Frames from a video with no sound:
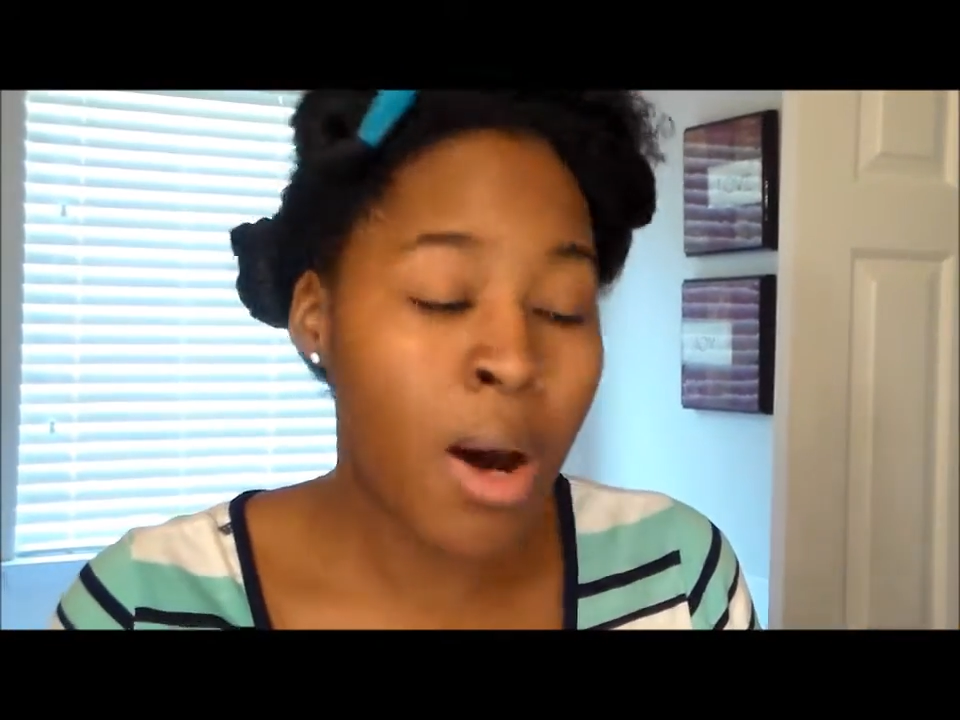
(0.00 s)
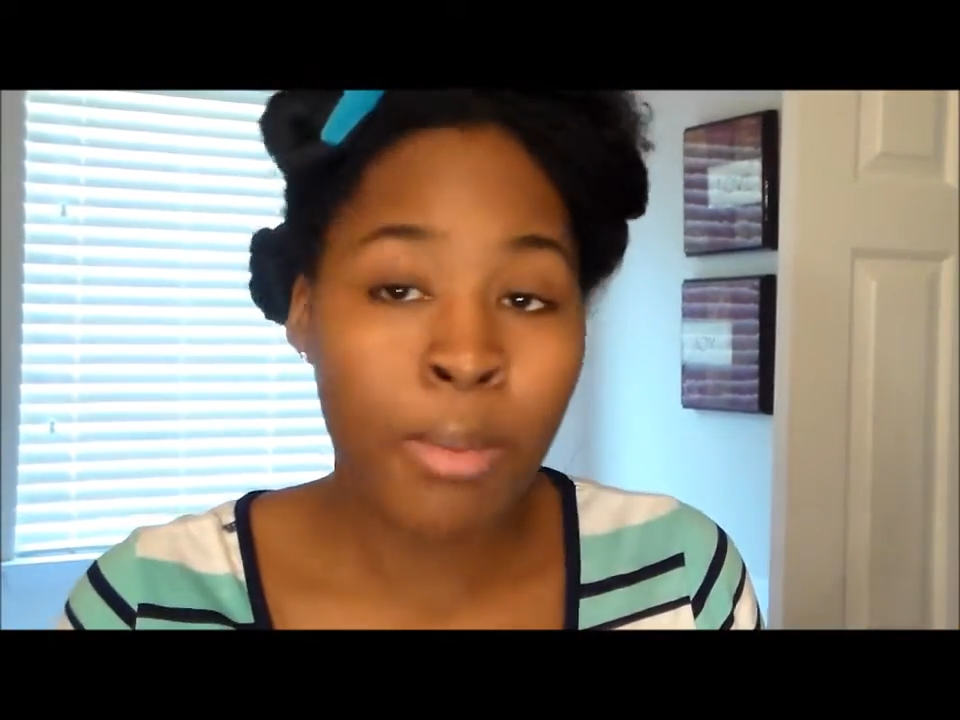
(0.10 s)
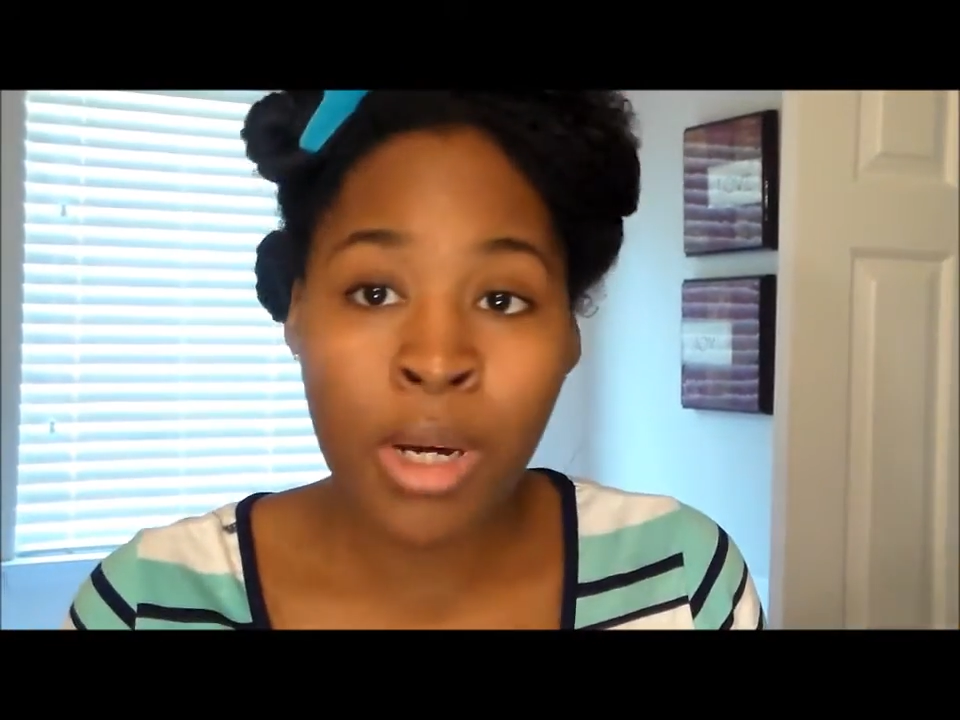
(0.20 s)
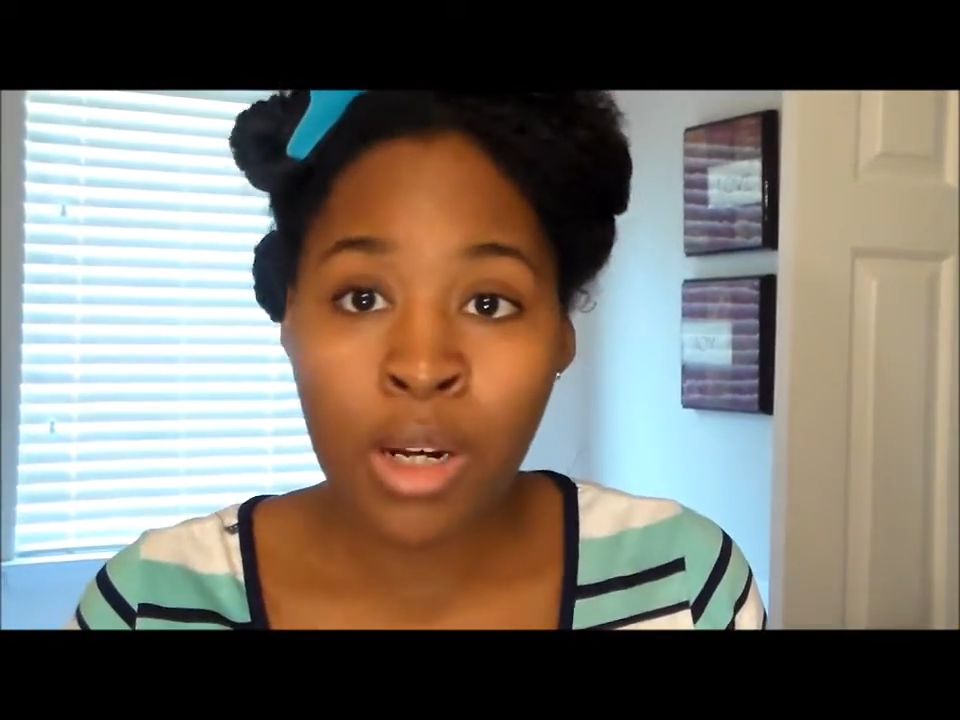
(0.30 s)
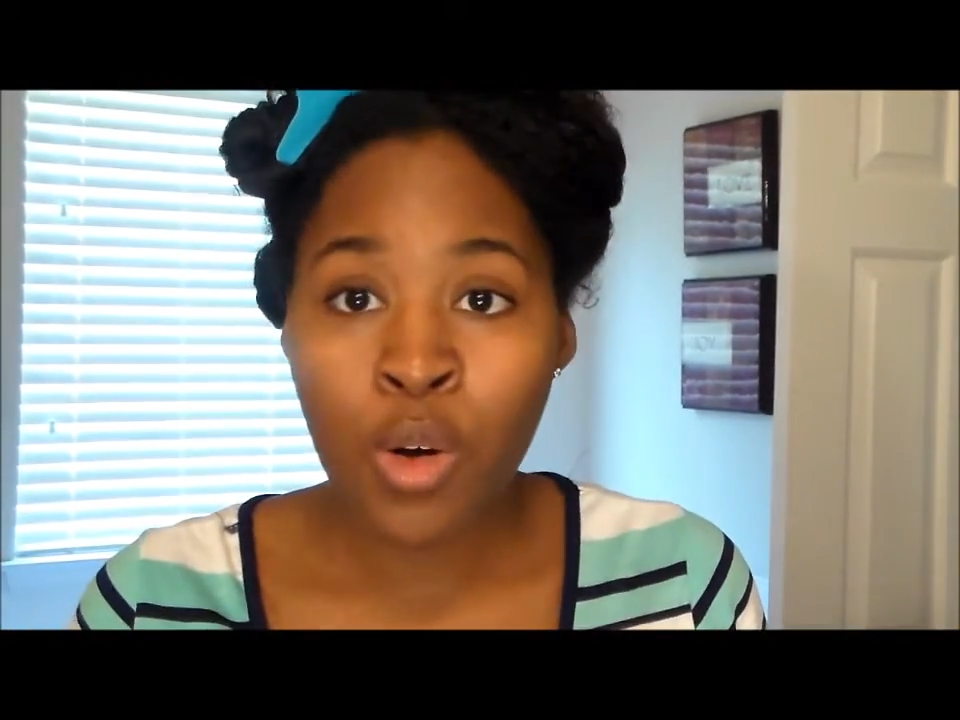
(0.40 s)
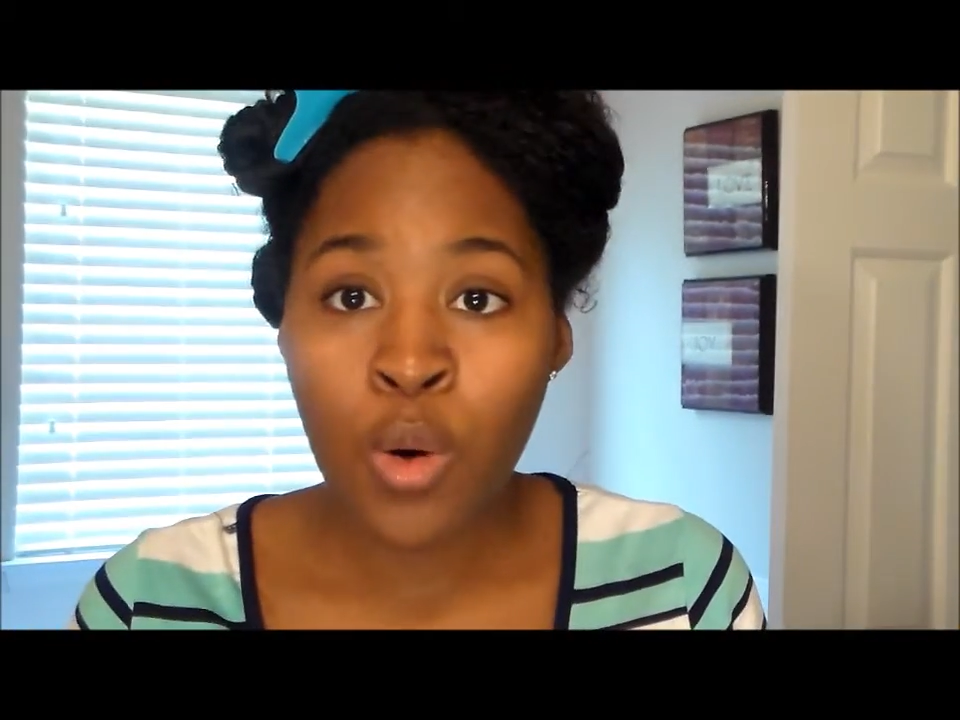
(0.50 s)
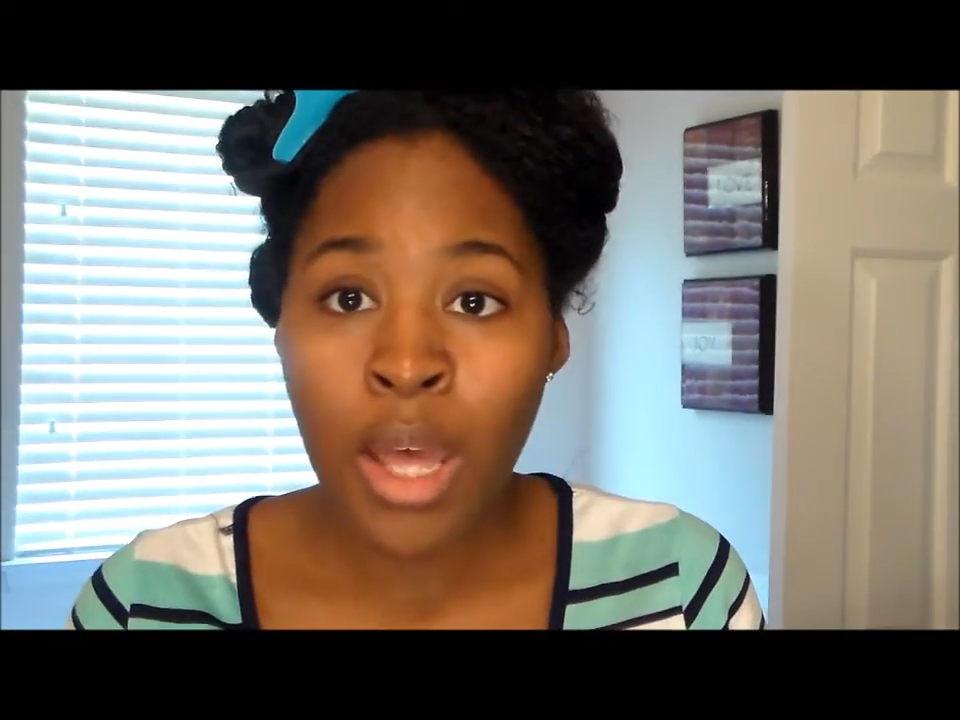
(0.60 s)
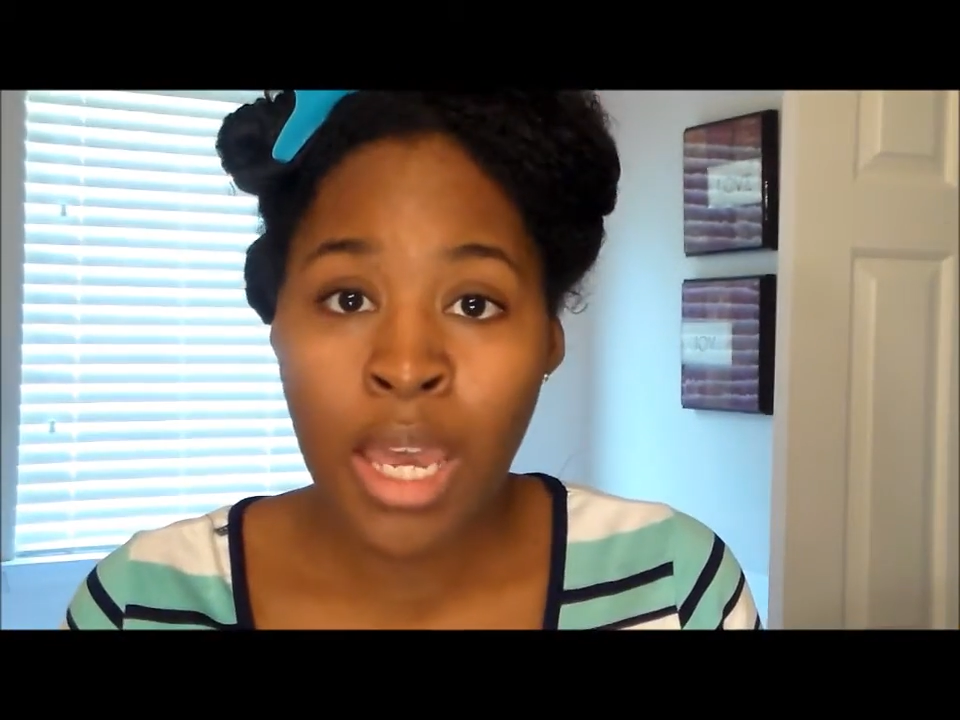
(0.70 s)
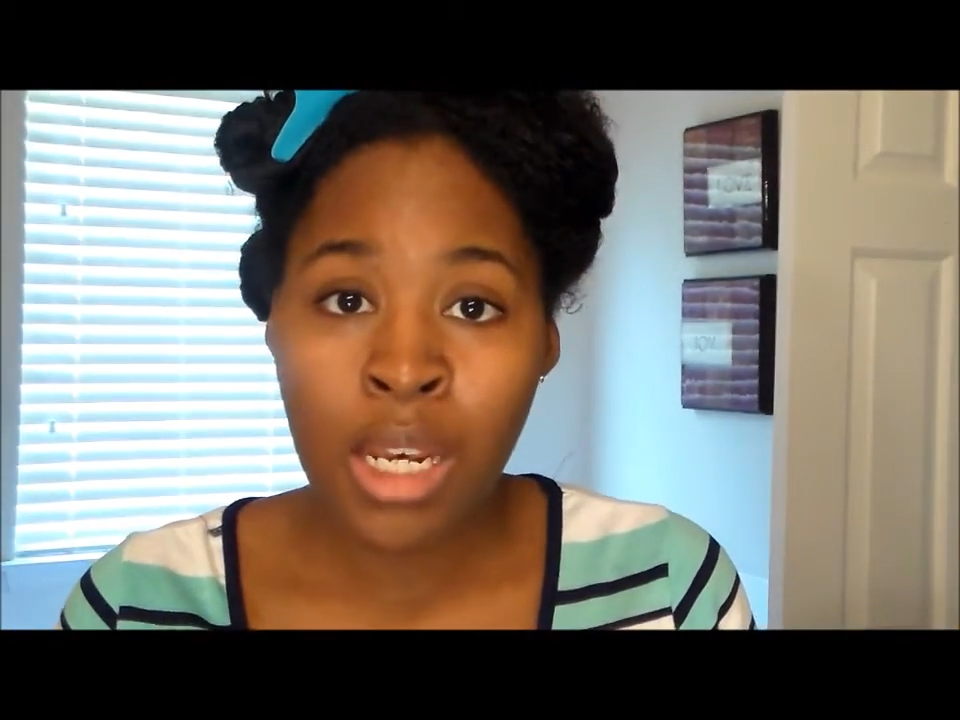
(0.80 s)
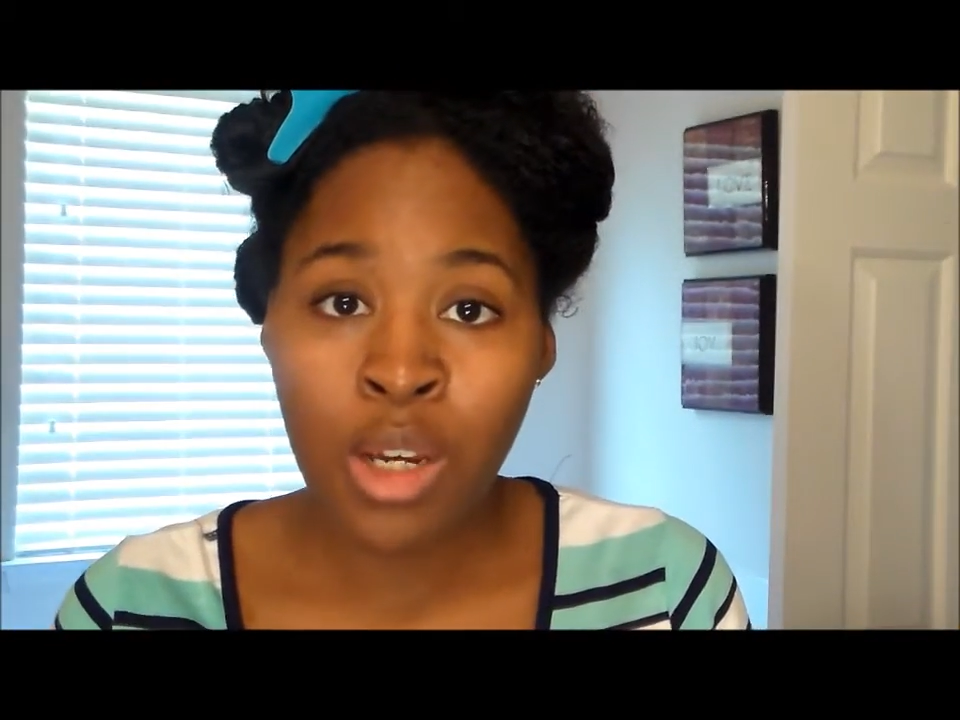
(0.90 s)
I'm gonna go ahead